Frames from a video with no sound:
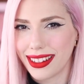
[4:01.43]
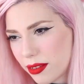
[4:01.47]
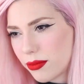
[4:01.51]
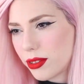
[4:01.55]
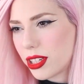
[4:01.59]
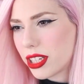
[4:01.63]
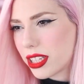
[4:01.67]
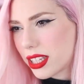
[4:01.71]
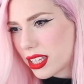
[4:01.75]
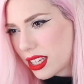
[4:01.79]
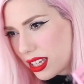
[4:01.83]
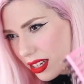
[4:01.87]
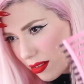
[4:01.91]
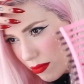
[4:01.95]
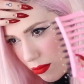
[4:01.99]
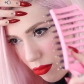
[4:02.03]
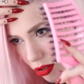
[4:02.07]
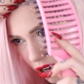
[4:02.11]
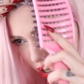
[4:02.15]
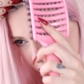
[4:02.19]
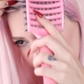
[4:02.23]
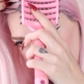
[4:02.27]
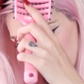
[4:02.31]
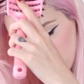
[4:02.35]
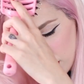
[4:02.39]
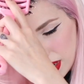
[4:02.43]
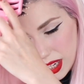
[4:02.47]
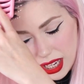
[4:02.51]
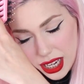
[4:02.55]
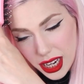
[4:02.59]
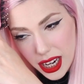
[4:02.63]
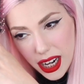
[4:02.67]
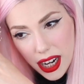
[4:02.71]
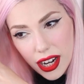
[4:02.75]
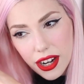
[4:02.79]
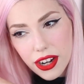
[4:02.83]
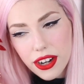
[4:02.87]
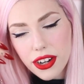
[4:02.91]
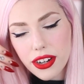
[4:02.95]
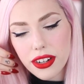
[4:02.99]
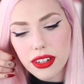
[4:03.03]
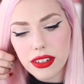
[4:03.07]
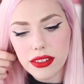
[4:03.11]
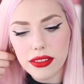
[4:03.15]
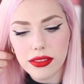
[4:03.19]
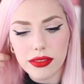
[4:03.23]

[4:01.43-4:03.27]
I'm just gonna brush my hair.